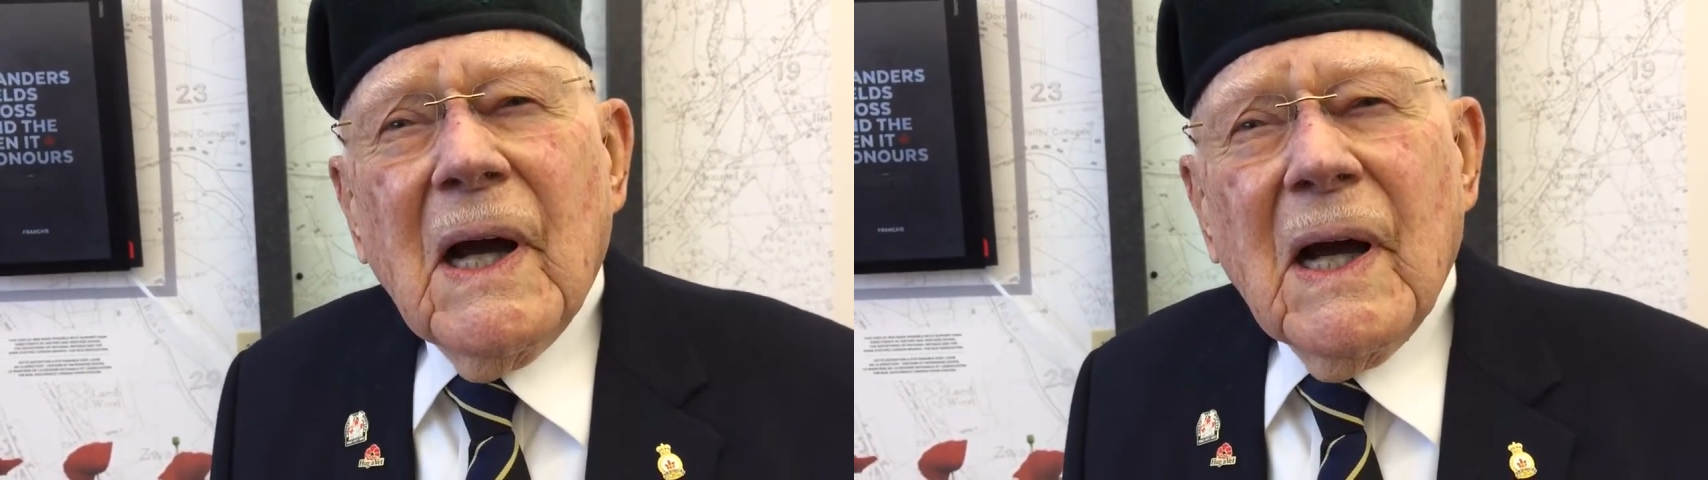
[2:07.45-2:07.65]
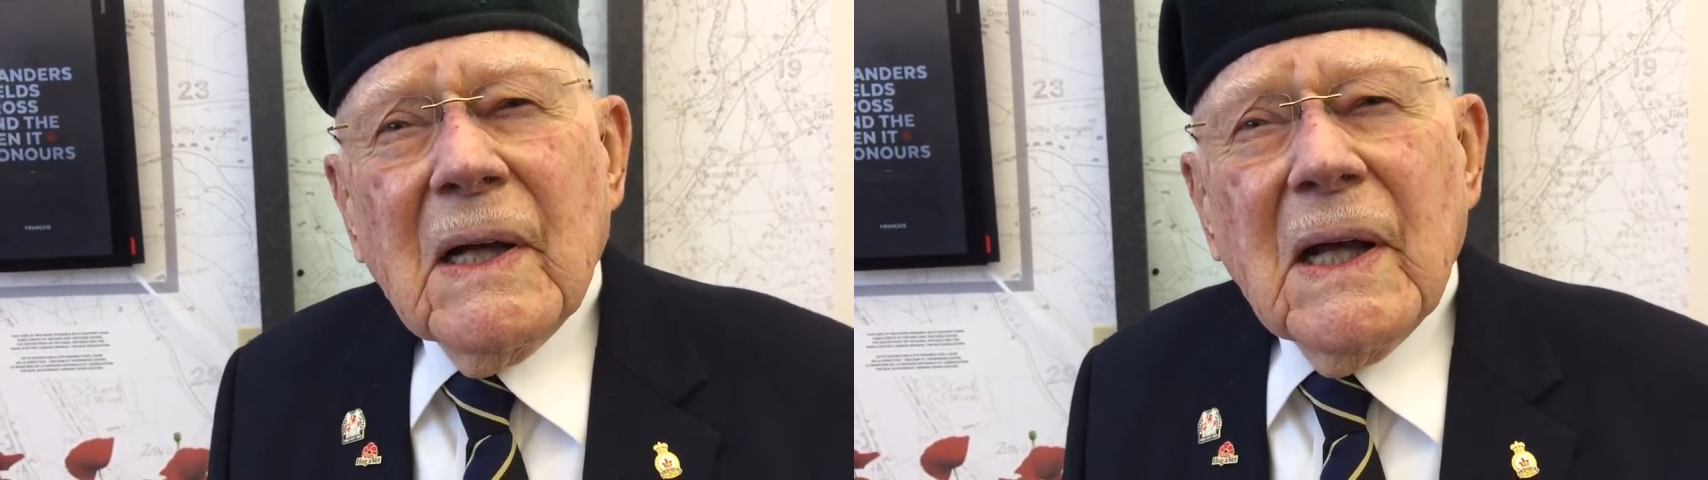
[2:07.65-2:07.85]

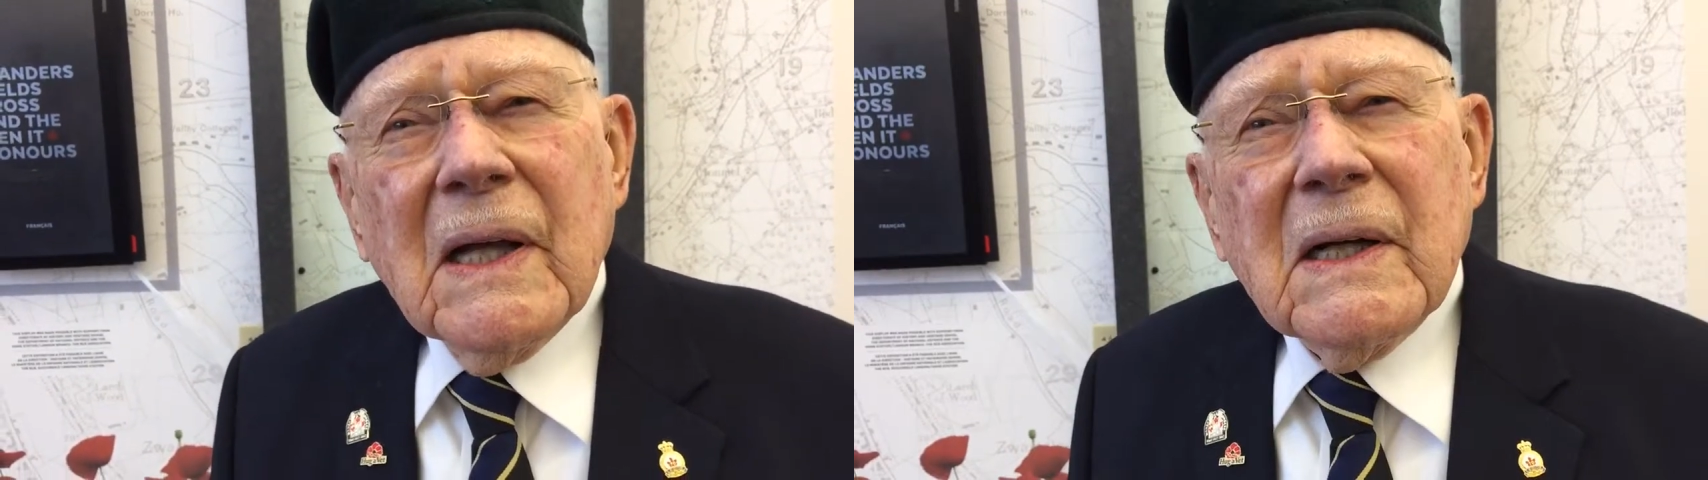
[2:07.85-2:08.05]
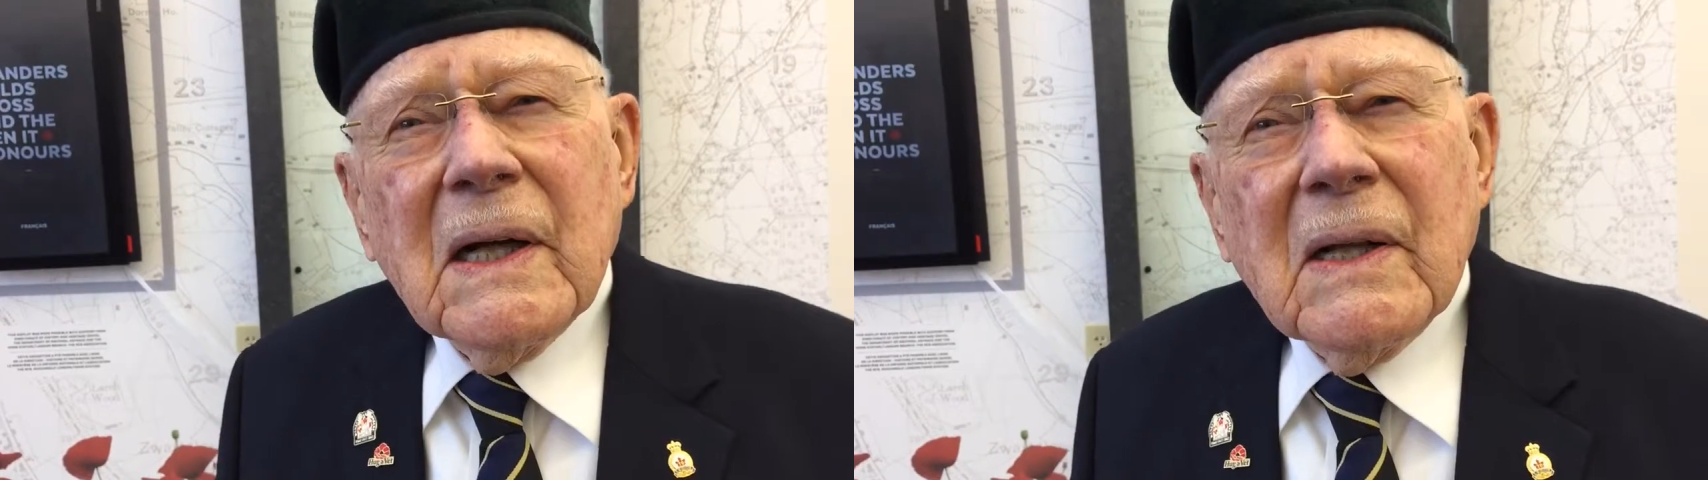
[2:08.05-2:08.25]
I
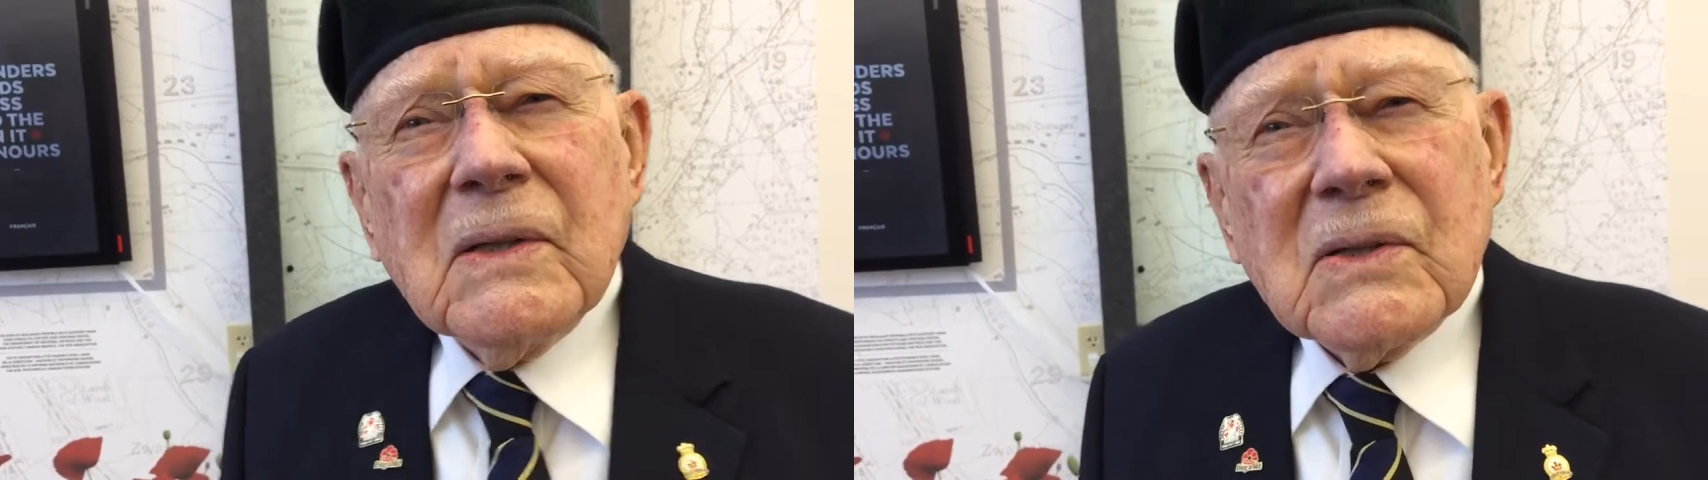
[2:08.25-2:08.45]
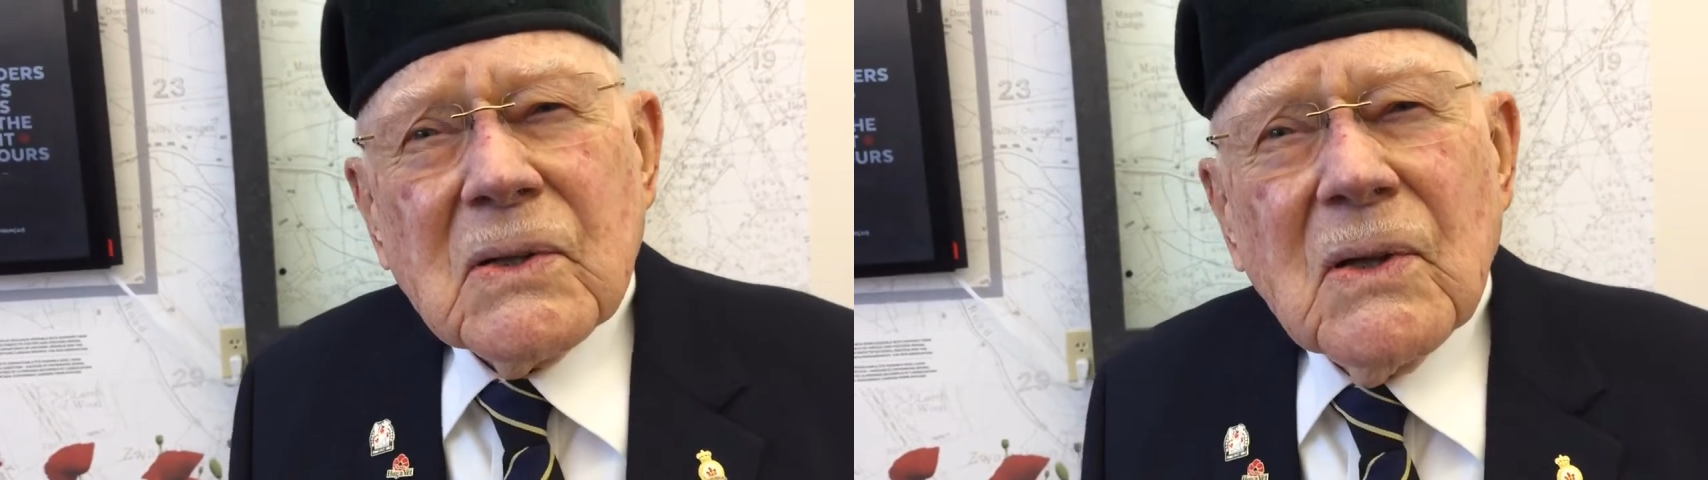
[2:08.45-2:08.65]
landed on
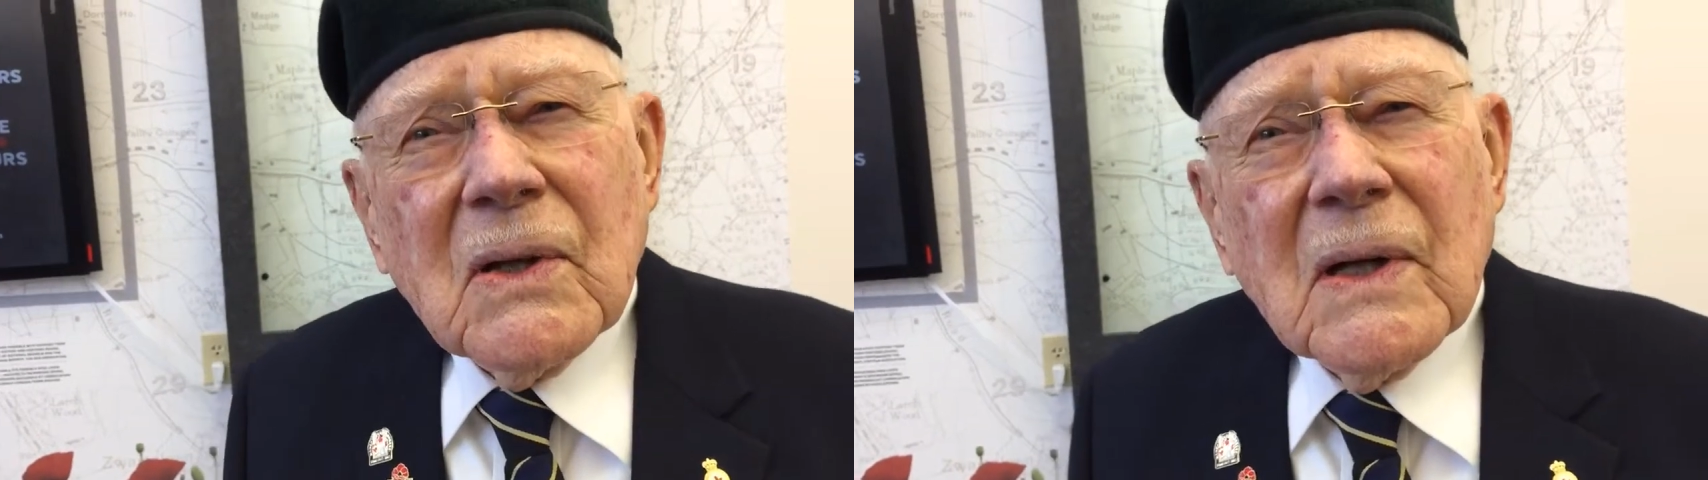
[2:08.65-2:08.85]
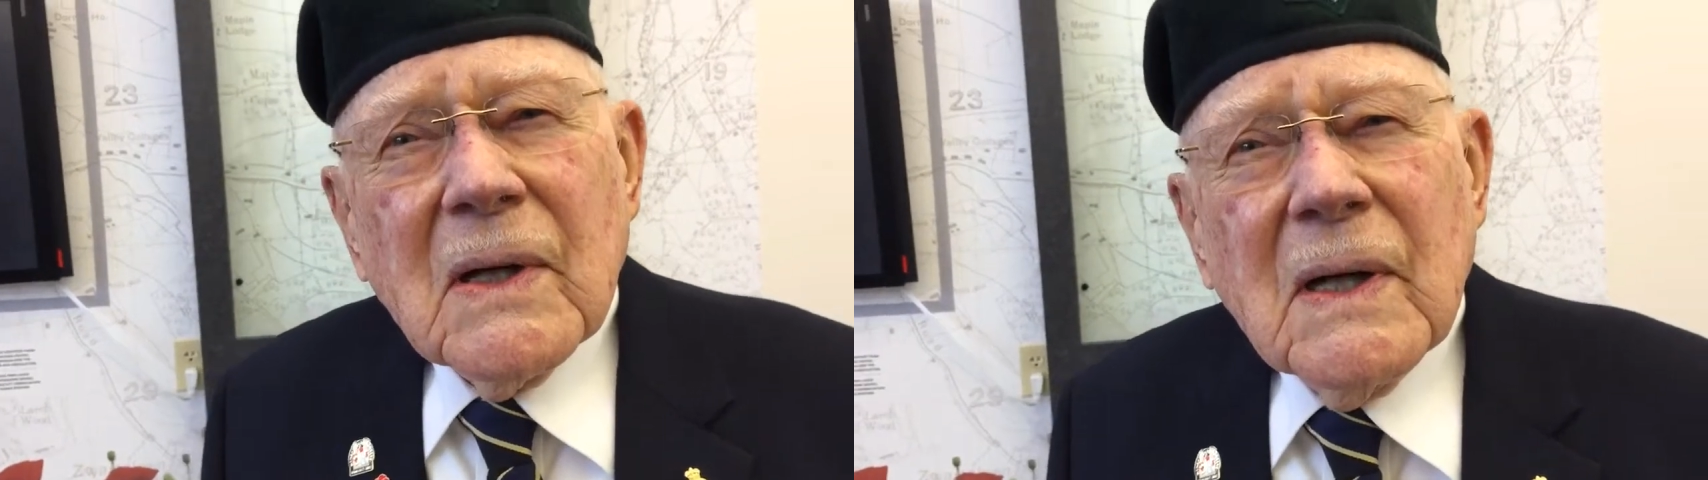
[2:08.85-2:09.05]
the shore